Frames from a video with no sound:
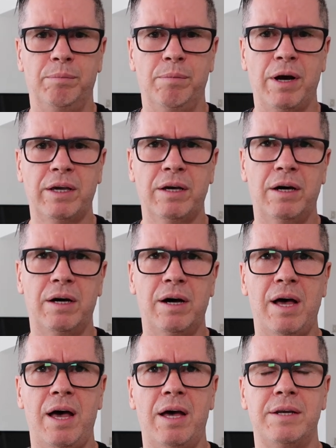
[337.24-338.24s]
My
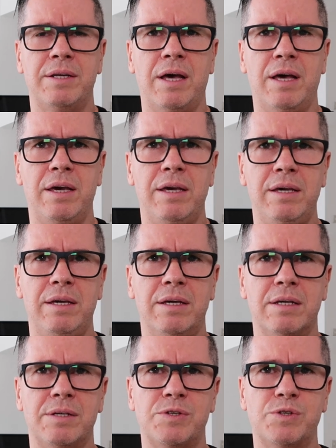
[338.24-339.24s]
car had a
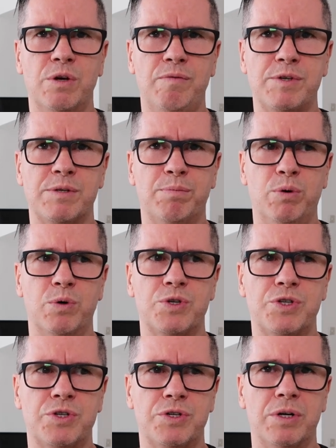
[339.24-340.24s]
service at
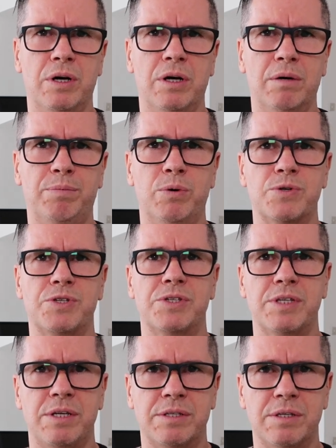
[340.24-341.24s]
Porsche
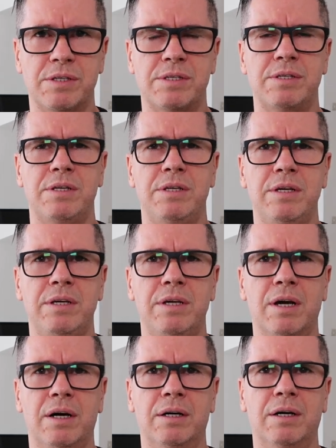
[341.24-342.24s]
Center
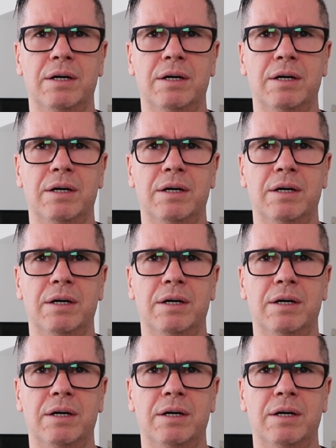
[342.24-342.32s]
Sydney